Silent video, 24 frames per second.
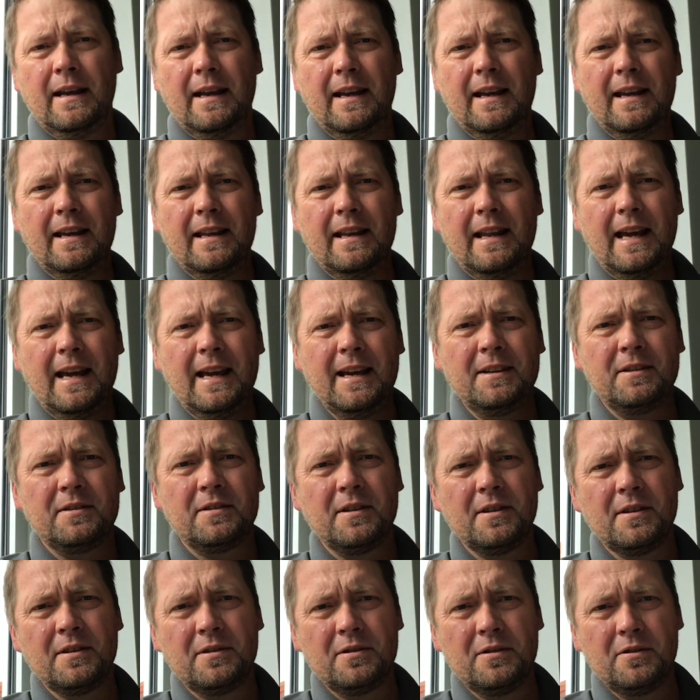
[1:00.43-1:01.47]
in
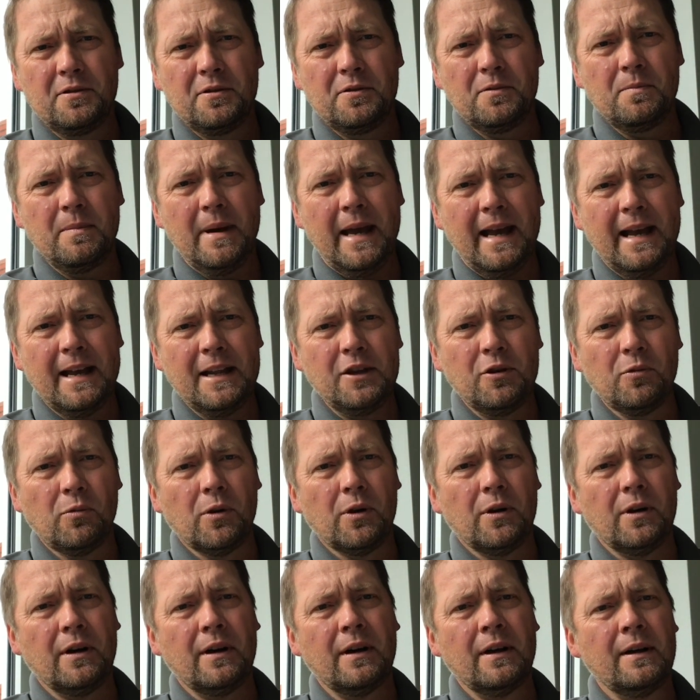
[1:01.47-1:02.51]
ACE's new
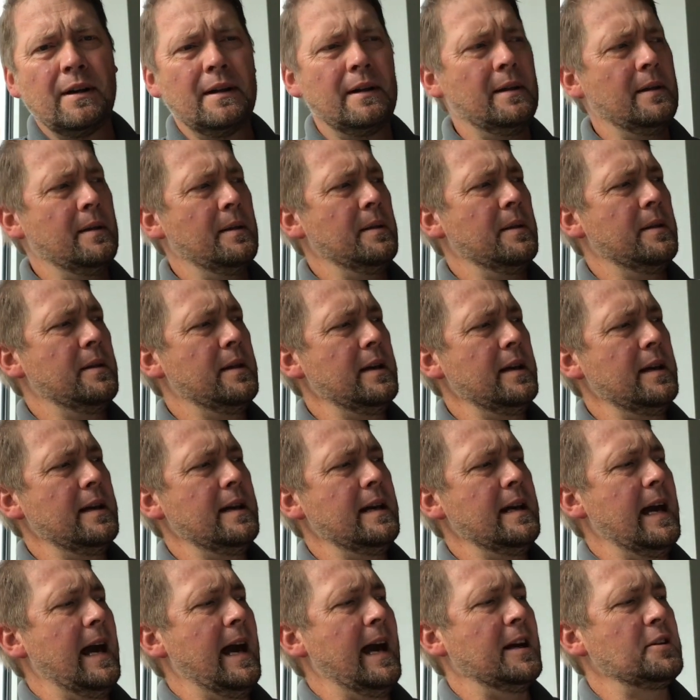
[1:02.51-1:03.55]
manual,
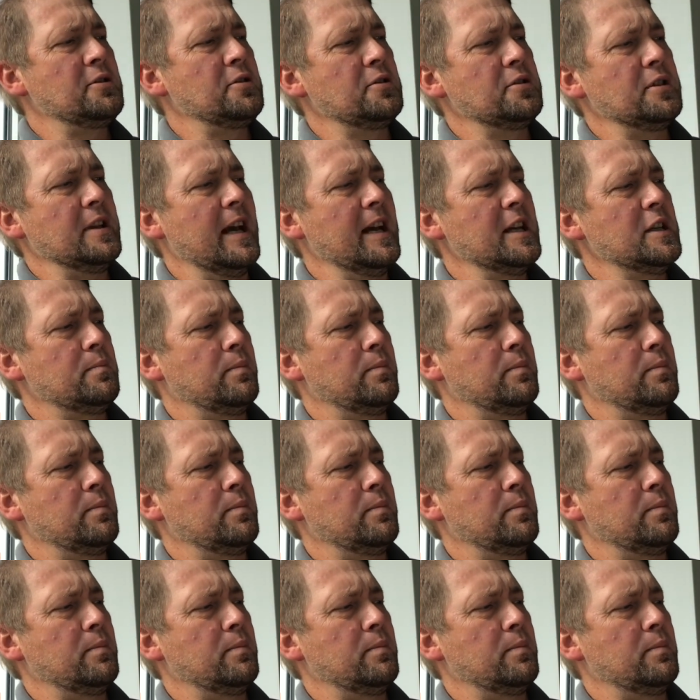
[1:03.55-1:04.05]
the Exercise